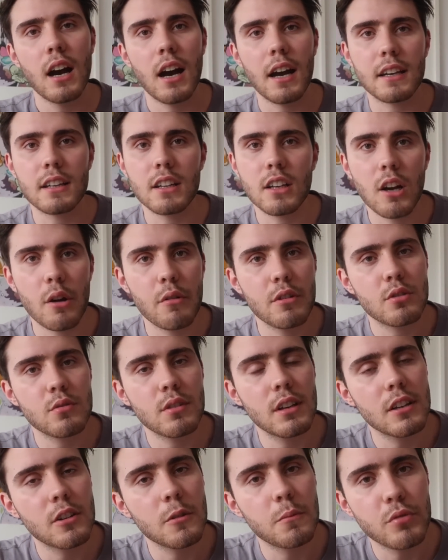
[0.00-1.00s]
I can go
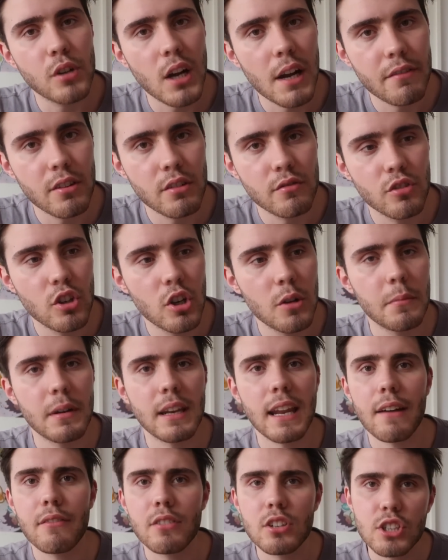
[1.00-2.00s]
into a little private room
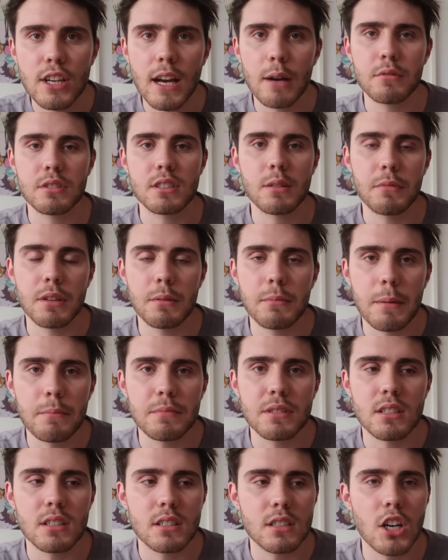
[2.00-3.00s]
and have a chat with some of the
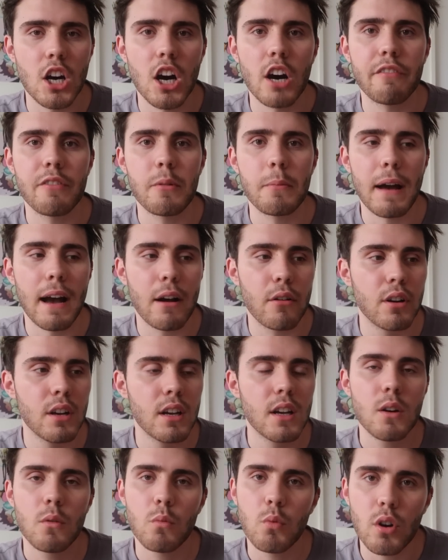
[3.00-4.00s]
members of staff about
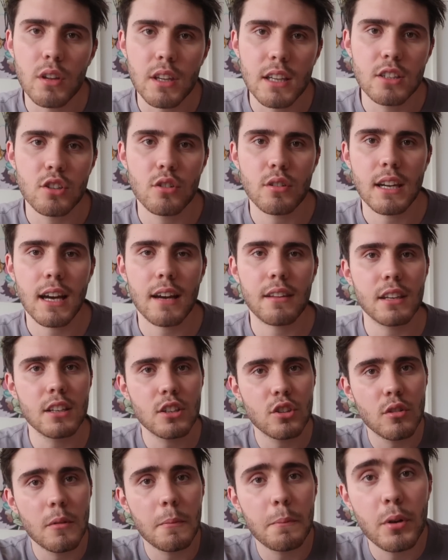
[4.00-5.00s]
what they do and how
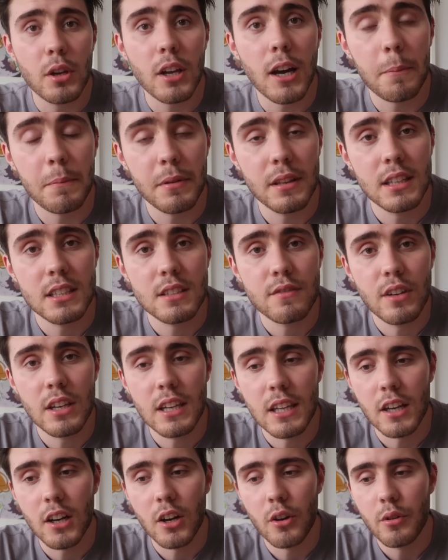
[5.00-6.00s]
they do, and put it up in this
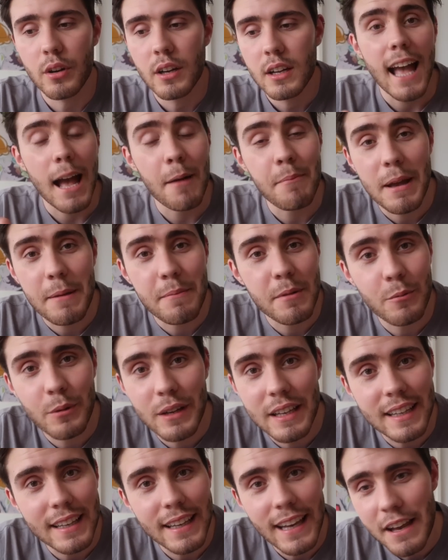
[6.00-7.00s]
video. And maybe
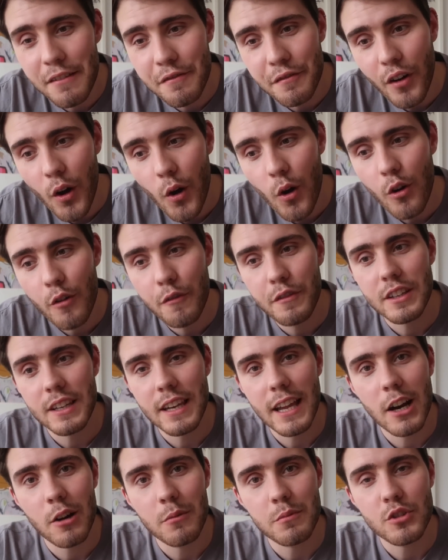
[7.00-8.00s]
we can get involved
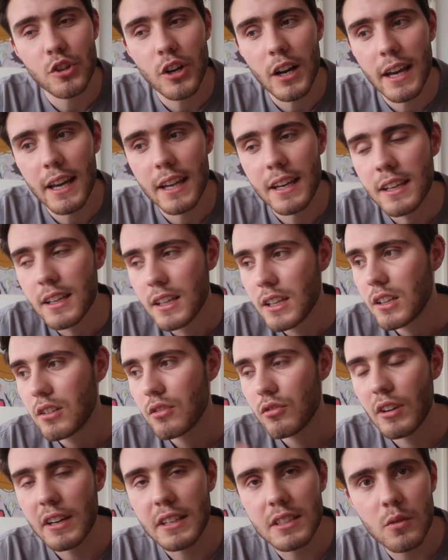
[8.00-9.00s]
and help try and
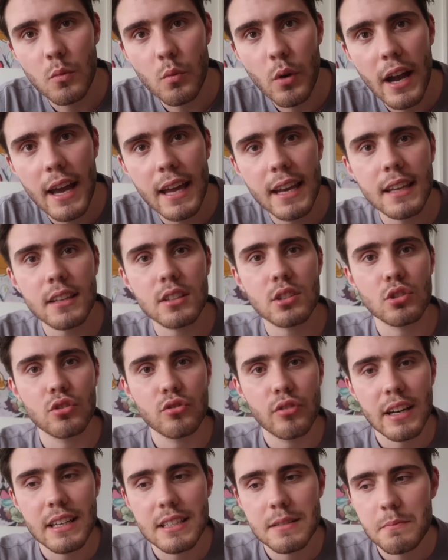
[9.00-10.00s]
raise awareness
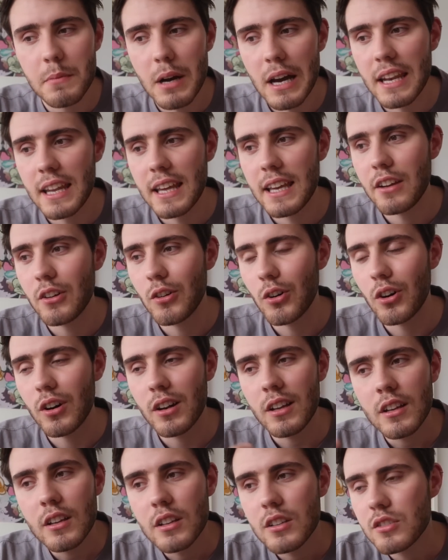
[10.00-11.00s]
or raise money
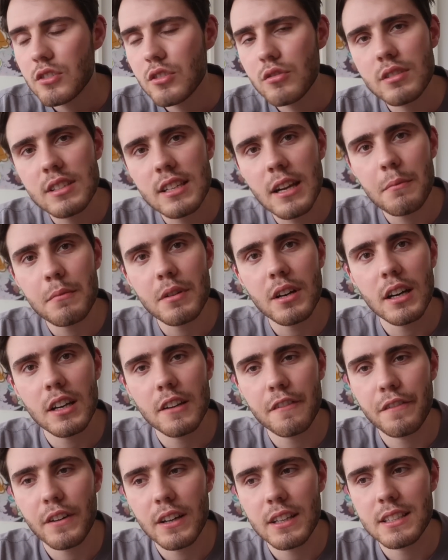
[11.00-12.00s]
or do some
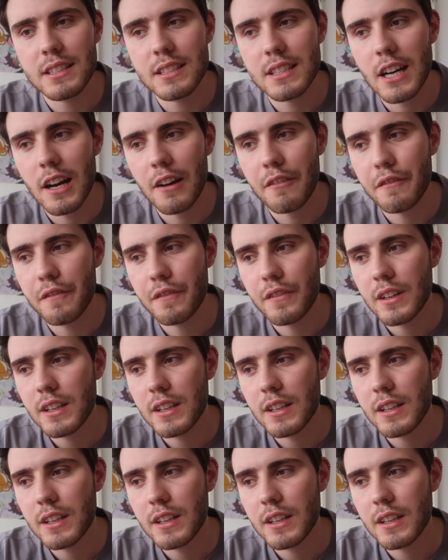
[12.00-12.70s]
kind of fun stuff